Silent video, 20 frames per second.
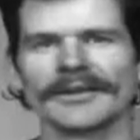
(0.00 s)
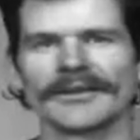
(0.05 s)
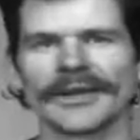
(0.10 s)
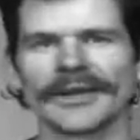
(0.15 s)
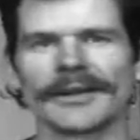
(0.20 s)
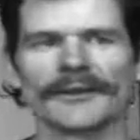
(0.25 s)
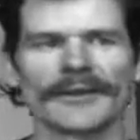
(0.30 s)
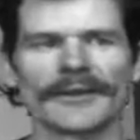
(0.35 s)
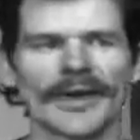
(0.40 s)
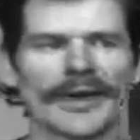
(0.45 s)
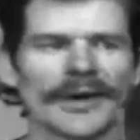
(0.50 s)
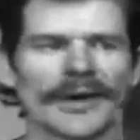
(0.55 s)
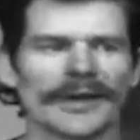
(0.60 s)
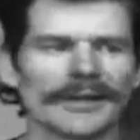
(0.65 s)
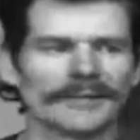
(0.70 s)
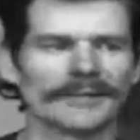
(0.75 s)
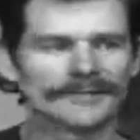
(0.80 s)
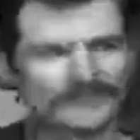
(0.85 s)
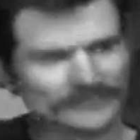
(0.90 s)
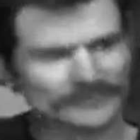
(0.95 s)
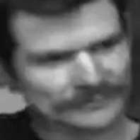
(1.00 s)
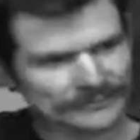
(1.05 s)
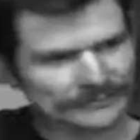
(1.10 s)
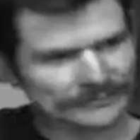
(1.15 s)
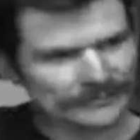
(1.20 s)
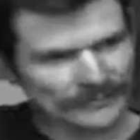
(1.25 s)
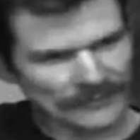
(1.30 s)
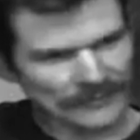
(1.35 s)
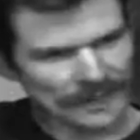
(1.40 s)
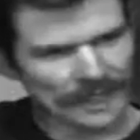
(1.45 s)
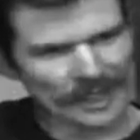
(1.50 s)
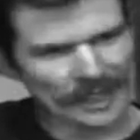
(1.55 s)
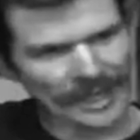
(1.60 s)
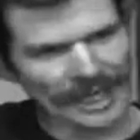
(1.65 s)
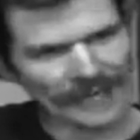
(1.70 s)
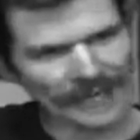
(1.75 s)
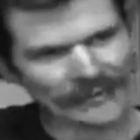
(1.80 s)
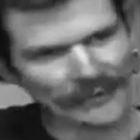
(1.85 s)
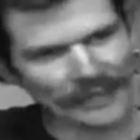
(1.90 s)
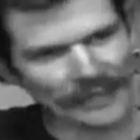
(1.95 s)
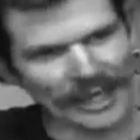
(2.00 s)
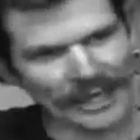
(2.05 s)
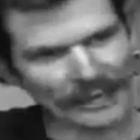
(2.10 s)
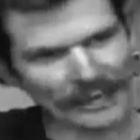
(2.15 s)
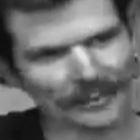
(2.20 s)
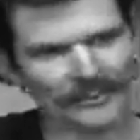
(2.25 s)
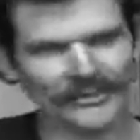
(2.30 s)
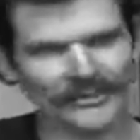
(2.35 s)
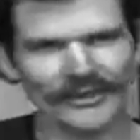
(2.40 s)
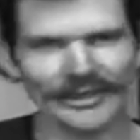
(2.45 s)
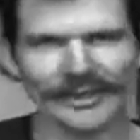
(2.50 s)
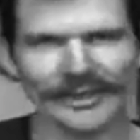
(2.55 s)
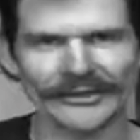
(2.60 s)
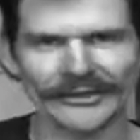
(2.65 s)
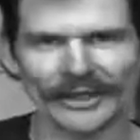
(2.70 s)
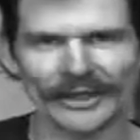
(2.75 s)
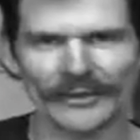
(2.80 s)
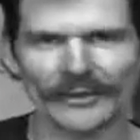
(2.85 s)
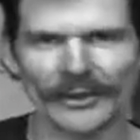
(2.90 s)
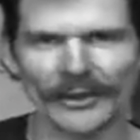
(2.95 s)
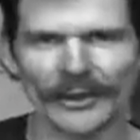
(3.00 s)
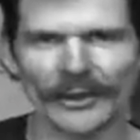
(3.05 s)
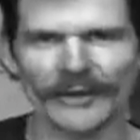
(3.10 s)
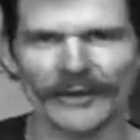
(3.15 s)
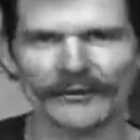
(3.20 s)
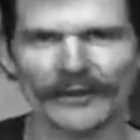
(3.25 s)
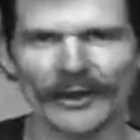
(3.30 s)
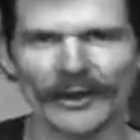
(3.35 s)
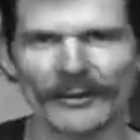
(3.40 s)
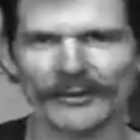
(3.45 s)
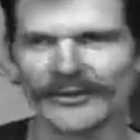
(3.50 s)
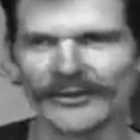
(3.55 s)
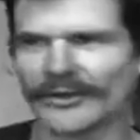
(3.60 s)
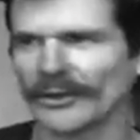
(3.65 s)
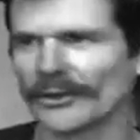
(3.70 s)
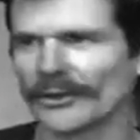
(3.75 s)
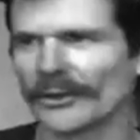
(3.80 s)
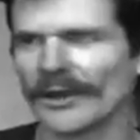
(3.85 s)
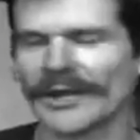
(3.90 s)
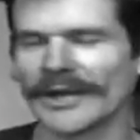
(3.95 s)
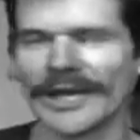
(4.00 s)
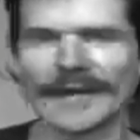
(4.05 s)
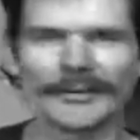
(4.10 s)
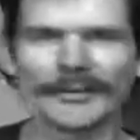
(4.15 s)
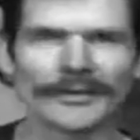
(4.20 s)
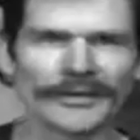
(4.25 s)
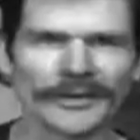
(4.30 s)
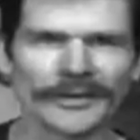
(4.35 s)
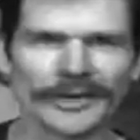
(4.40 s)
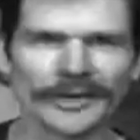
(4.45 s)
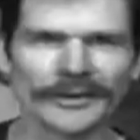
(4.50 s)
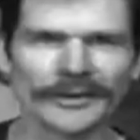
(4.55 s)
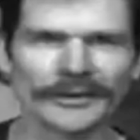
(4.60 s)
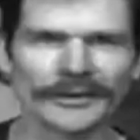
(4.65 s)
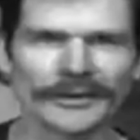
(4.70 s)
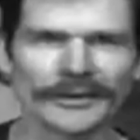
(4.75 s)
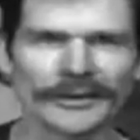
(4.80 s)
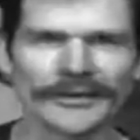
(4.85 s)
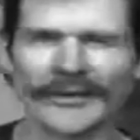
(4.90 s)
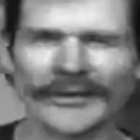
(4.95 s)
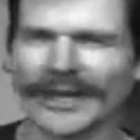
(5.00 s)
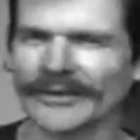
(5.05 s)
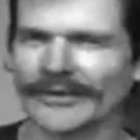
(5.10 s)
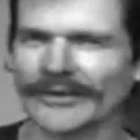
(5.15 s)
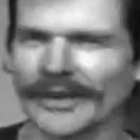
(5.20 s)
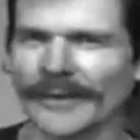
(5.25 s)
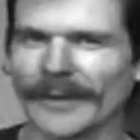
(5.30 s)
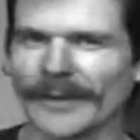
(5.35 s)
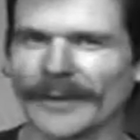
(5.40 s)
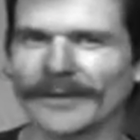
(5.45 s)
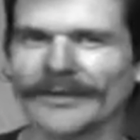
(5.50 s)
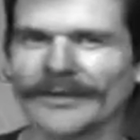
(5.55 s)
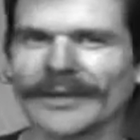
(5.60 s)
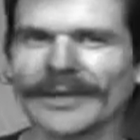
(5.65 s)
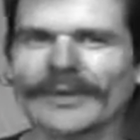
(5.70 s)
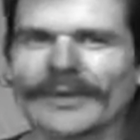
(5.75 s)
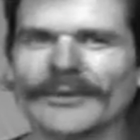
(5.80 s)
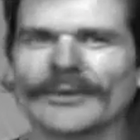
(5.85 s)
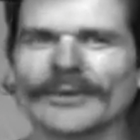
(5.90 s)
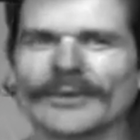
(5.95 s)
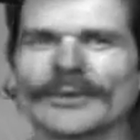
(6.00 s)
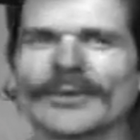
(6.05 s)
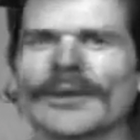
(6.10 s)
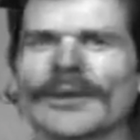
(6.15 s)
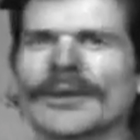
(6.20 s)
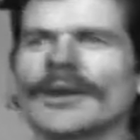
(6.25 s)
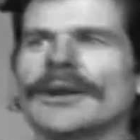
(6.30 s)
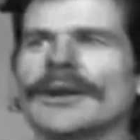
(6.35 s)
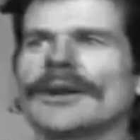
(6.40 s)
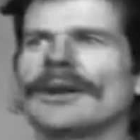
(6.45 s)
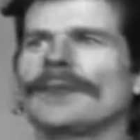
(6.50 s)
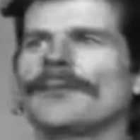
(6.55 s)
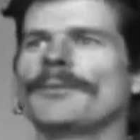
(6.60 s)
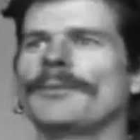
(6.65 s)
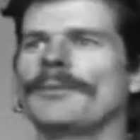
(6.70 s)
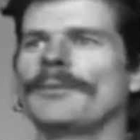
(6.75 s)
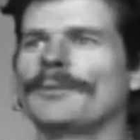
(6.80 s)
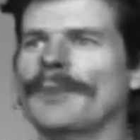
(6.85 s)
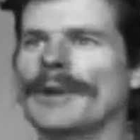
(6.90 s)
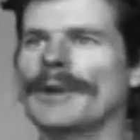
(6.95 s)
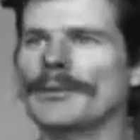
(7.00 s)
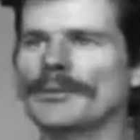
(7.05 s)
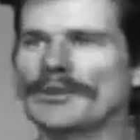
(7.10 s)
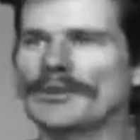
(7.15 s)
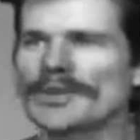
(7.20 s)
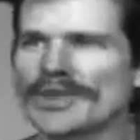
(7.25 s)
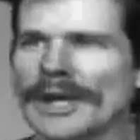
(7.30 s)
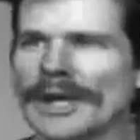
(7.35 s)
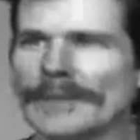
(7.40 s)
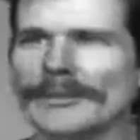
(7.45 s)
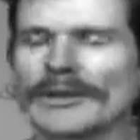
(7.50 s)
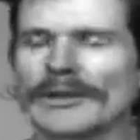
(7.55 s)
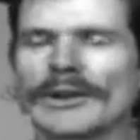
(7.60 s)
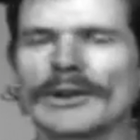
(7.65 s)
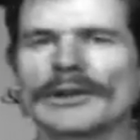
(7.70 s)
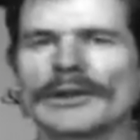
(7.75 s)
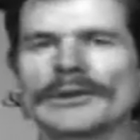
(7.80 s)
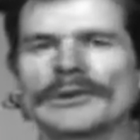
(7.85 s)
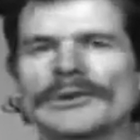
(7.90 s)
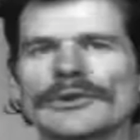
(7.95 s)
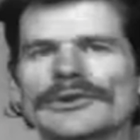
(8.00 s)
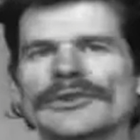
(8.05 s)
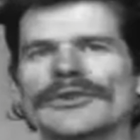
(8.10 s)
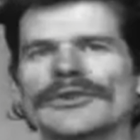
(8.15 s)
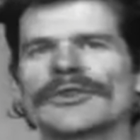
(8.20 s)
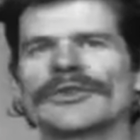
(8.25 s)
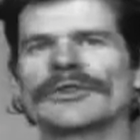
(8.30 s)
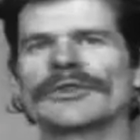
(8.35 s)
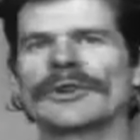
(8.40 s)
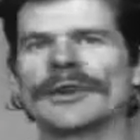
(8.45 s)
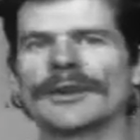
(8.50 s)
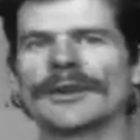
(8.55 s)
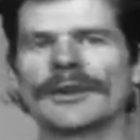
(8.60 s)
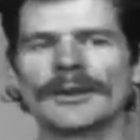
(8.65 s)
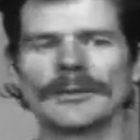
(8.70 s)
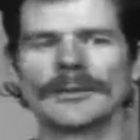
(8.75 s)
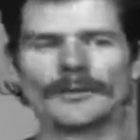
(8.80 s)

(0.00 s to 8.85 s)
Instead of going, okay, it's not 100%, let's go for 95% or 98%. Does that make sense? So people jump to conclusions.